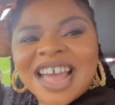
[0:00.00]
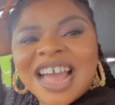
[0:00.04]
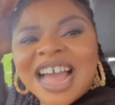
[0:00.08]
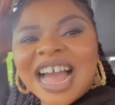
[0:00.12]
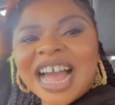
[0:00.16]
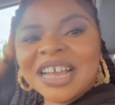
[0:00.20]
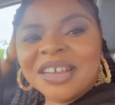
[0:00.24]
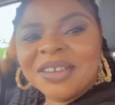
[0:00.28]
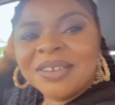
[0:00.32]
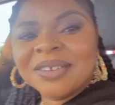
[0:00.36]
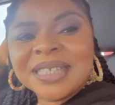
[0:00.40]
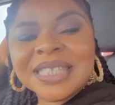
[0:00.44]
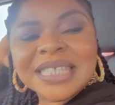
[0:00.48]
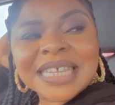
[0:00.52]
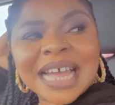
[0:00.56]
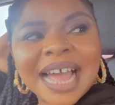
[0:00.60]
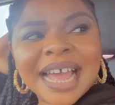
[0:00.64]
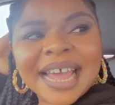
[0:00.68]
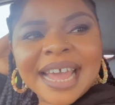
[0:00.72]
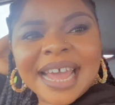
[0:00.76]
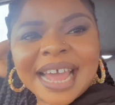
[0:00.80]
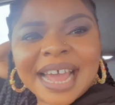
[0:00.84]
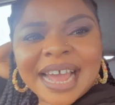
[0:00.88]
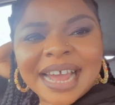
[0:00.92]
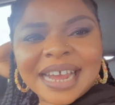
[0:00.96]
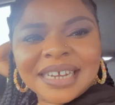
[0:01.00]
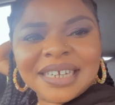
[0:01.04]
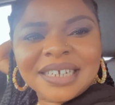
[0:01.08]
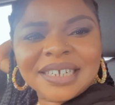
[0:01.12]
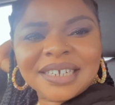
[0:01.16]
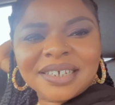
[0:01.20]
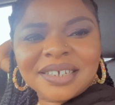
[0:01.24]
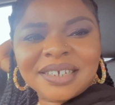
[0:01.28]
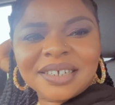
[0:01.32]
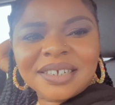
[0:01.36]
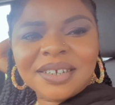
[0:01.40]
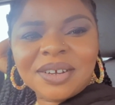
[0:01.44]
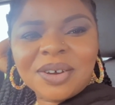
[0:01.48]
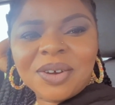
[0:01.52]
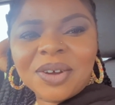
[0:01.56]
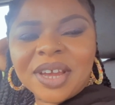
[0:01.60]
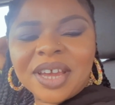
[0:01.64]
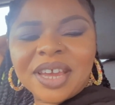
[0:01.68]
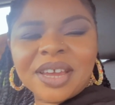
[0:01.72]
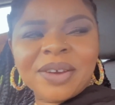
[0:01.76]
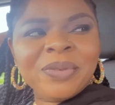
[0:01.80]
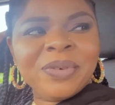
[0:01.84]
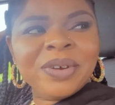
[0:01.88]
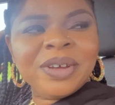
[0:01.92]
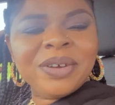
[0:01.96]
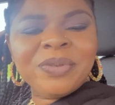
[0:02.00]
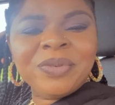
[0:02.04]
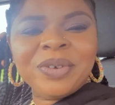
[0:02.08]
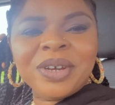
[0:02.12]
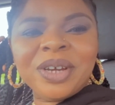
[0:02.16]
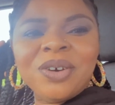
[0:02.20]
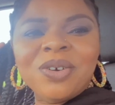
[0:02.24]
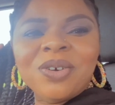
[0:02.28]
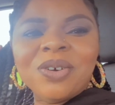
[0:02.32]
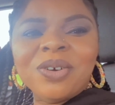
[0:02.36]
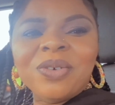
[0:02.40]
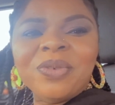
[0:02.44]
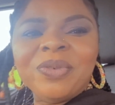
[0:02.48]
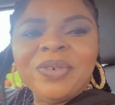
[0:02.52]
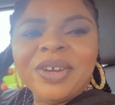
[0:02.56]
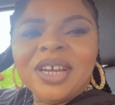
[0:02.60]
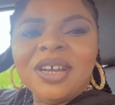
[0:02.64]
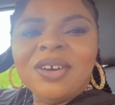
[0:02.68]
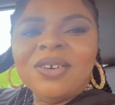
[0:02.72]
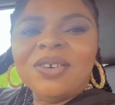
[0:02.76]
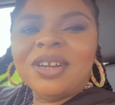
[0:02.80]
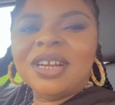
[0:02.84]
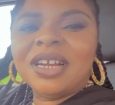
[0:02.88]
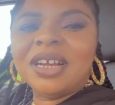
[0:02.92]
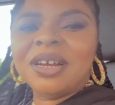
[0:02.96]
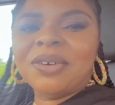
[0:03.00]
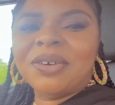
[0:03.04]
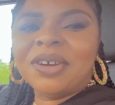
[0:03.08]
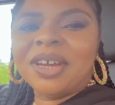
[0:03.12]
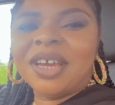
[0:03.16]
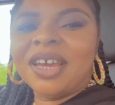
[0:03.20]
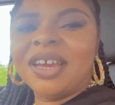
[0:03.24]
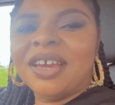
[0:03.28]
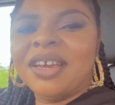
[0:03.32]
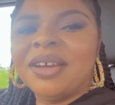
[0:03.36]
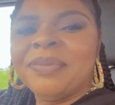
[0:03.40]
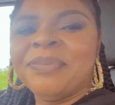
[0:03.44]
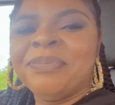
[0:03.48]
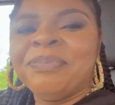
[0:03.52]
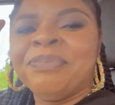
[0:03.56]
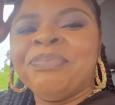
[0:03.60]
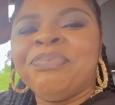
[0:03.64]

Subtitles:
Are you tired? Okay, we go now, okay?